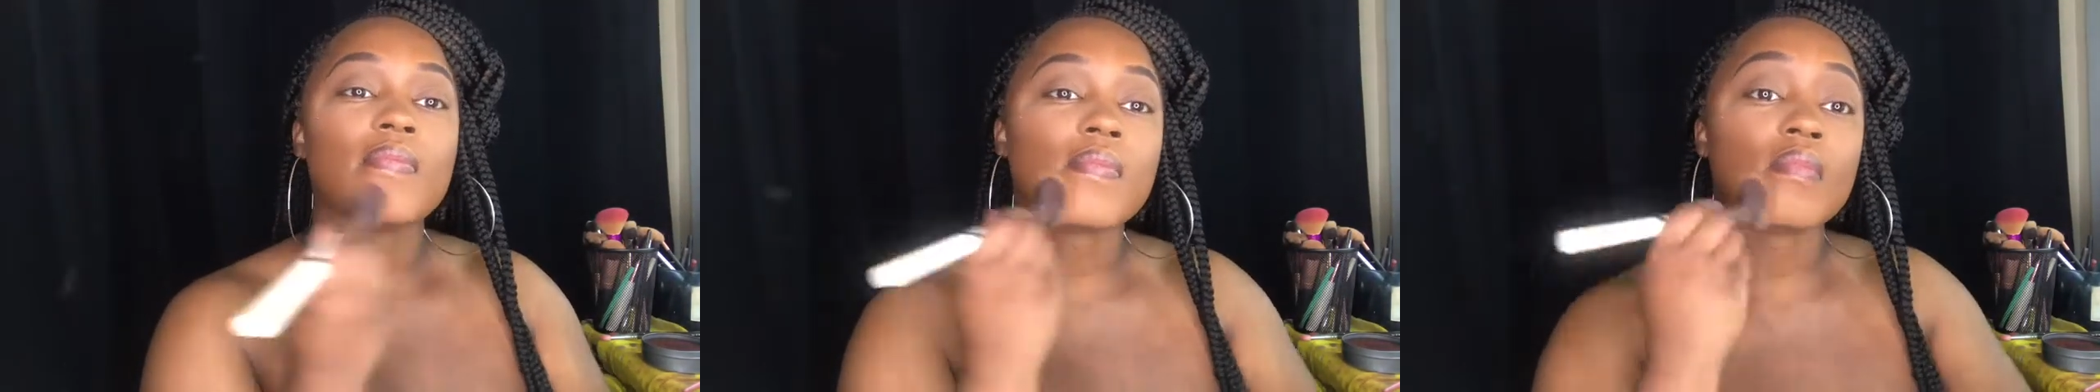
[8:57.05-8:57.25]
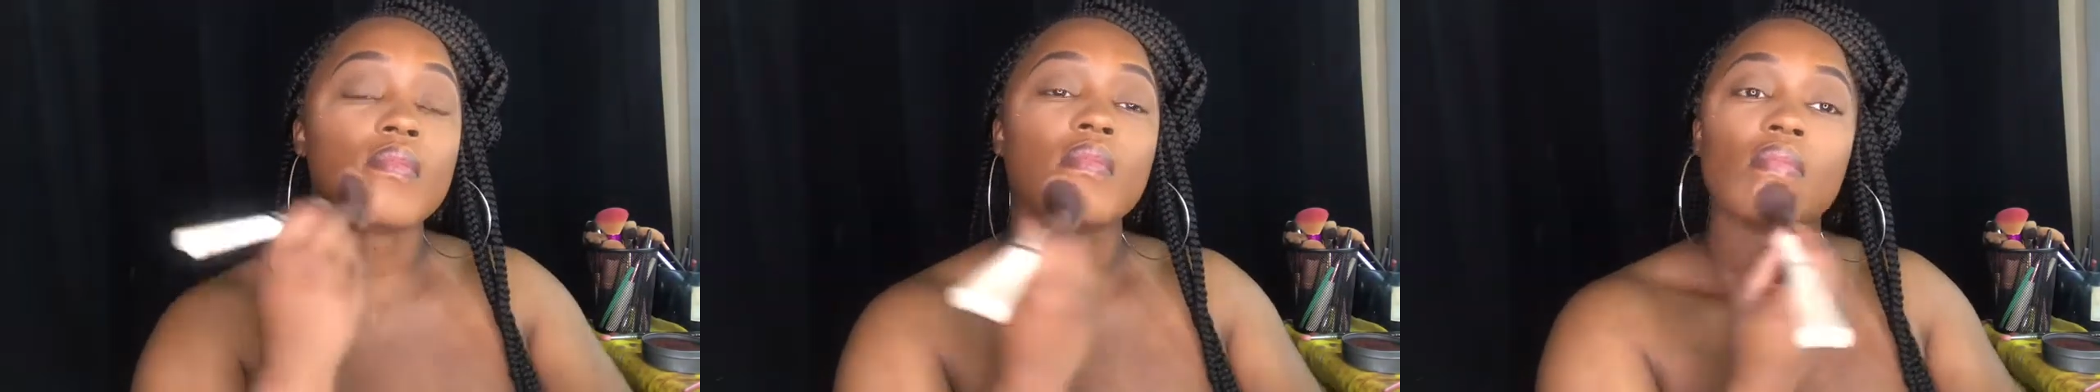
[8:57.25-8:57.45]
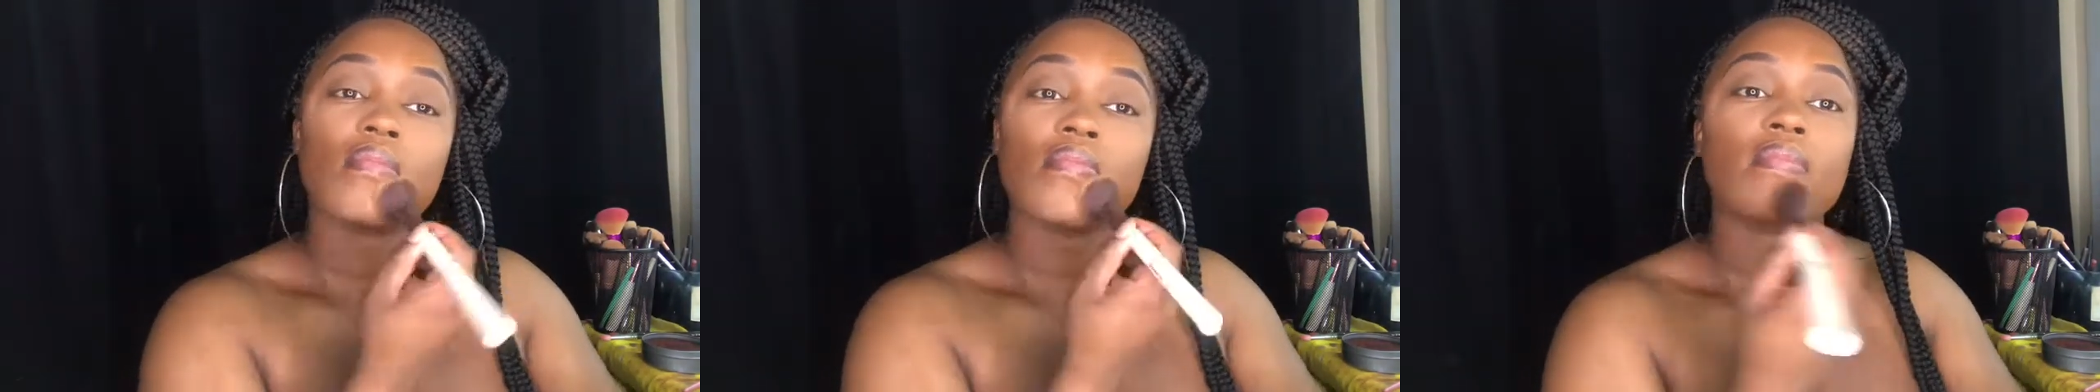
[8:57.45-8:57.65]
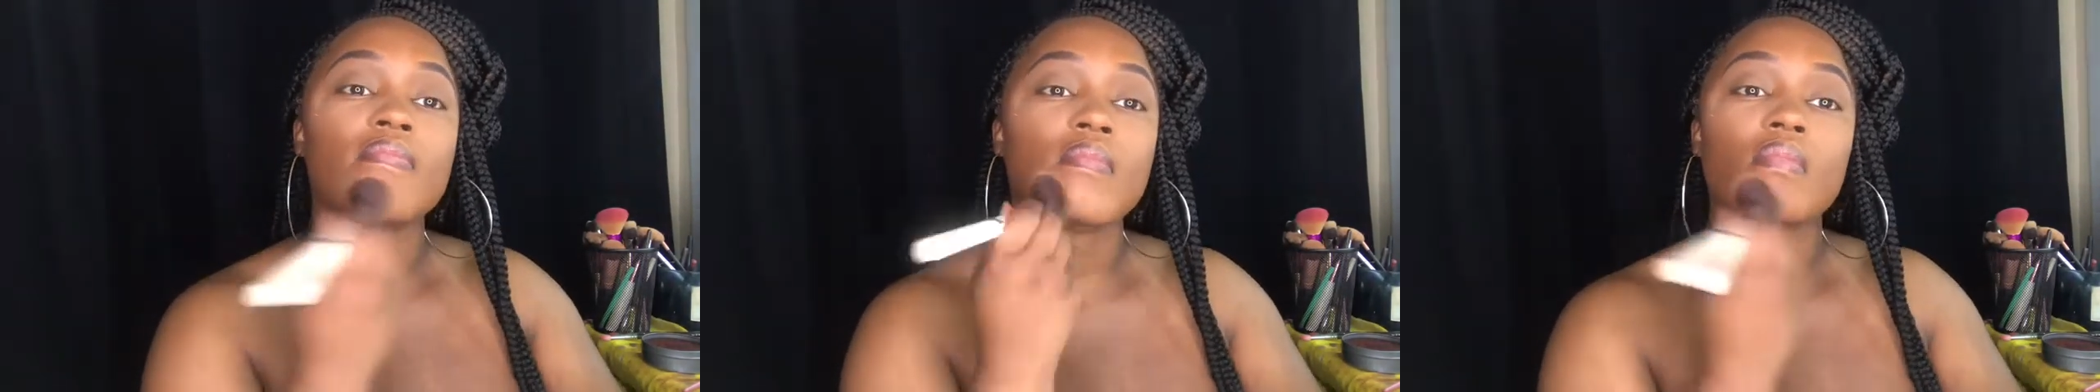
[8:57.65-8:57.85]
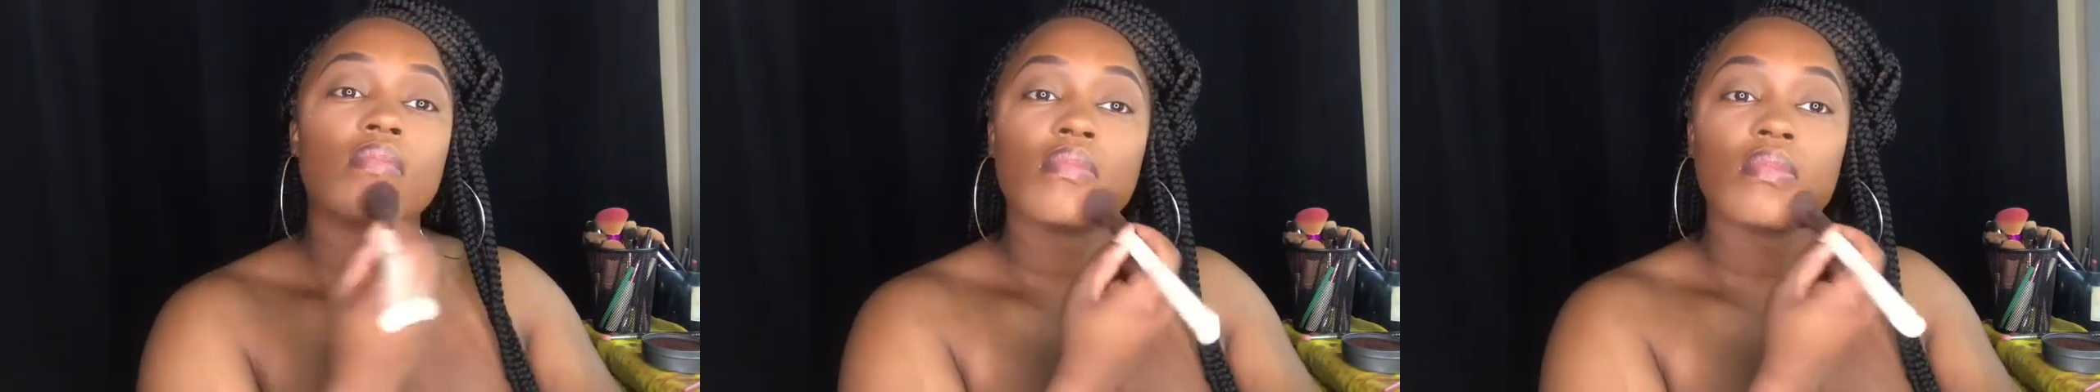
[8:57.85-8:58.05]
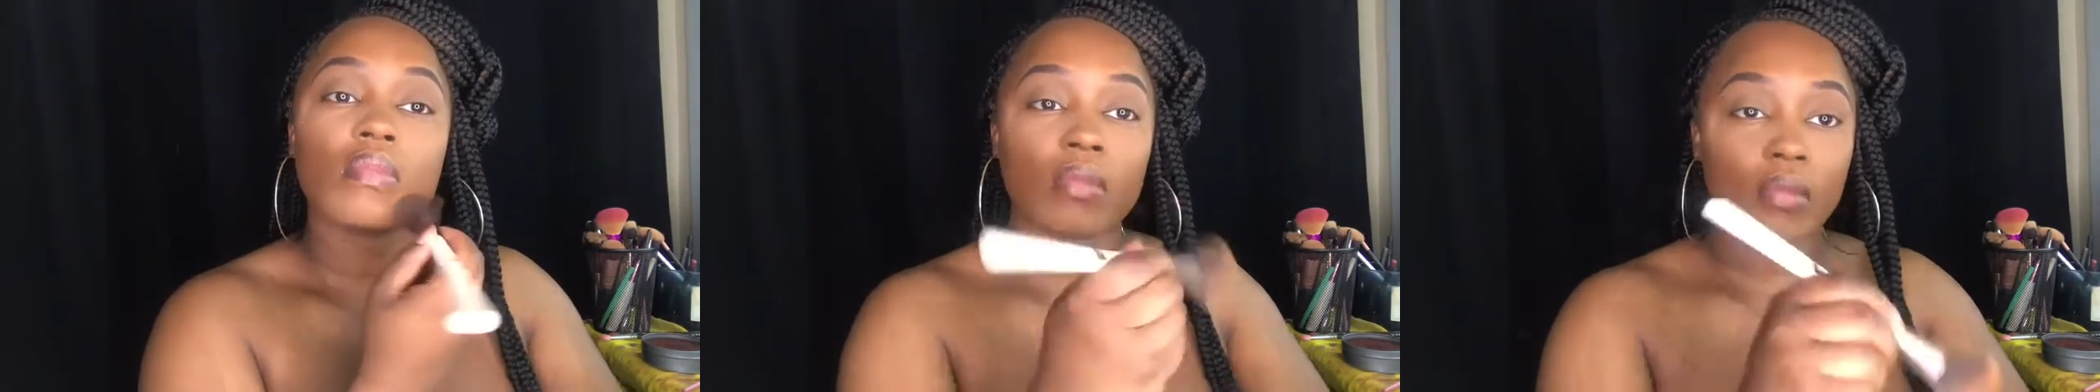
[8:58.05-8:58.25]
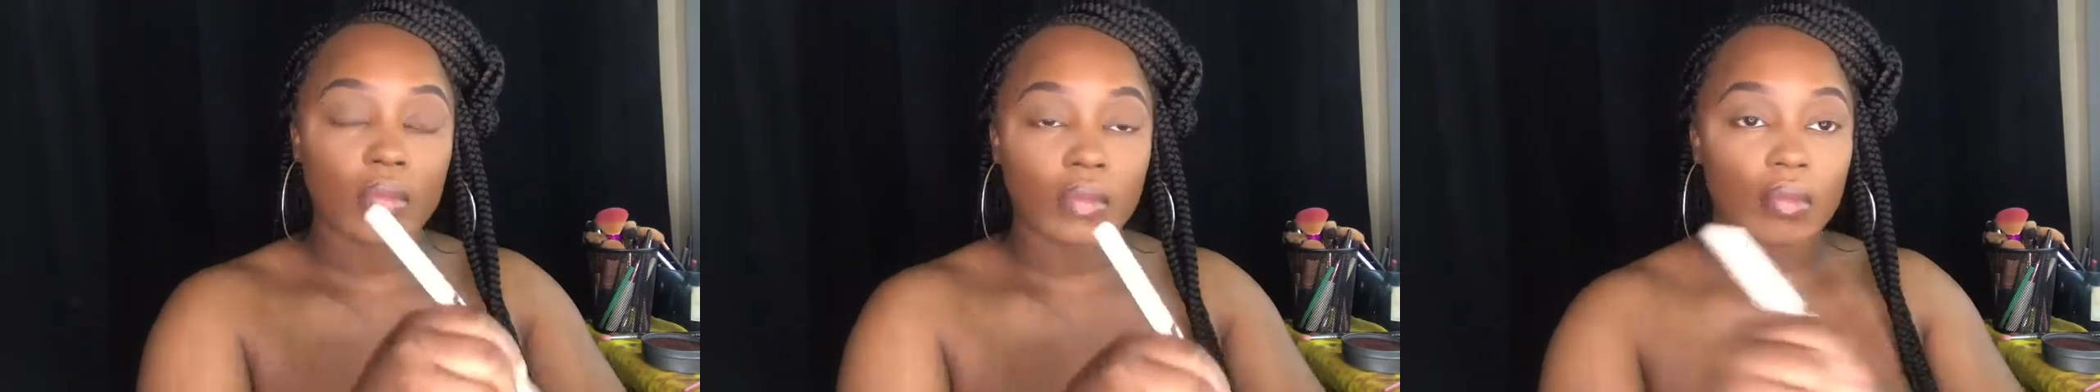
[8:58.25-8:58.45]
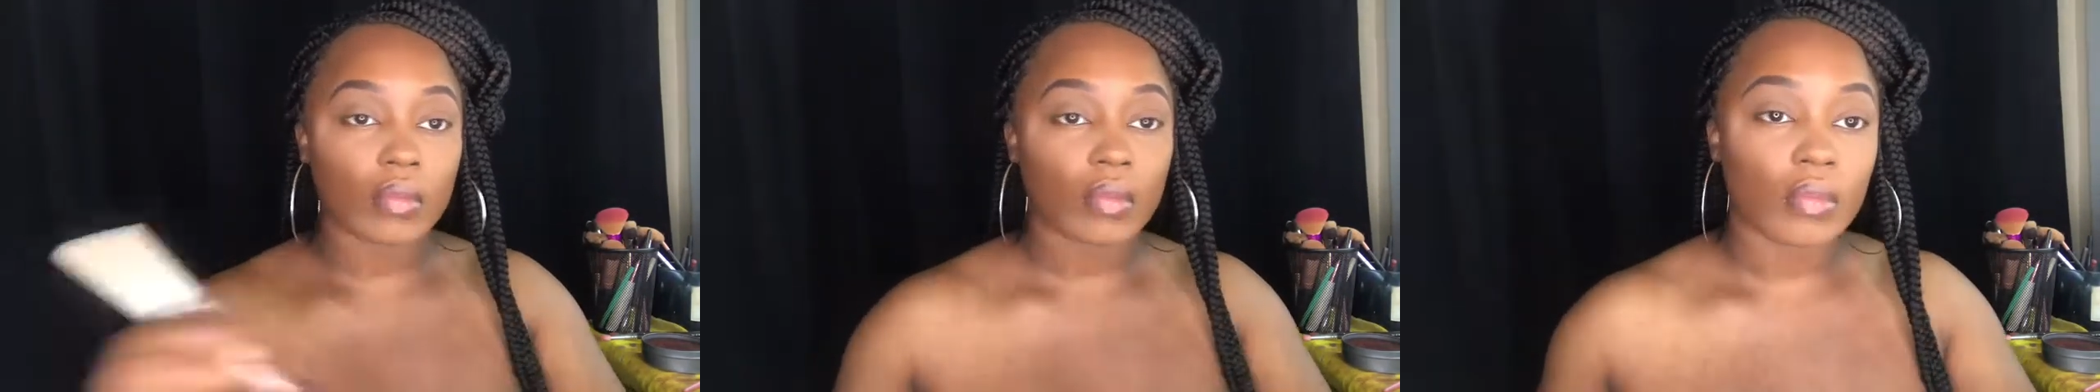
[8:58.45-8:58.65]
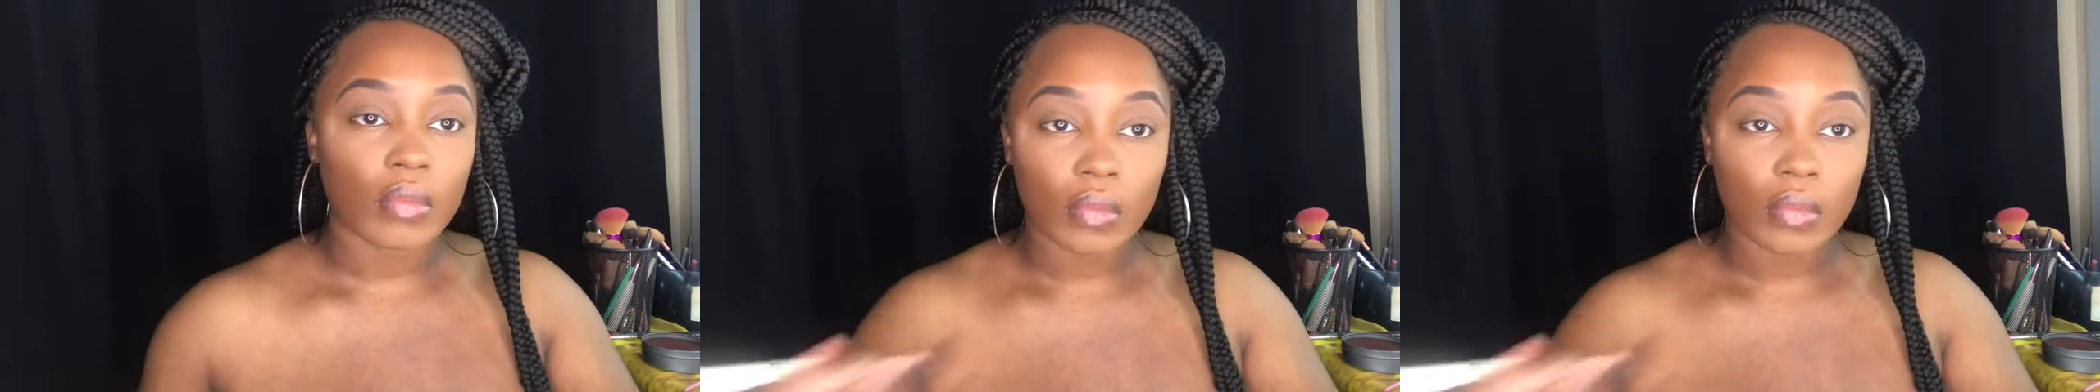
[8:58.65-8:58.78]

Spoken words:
I want everything quick. So we're just going to put this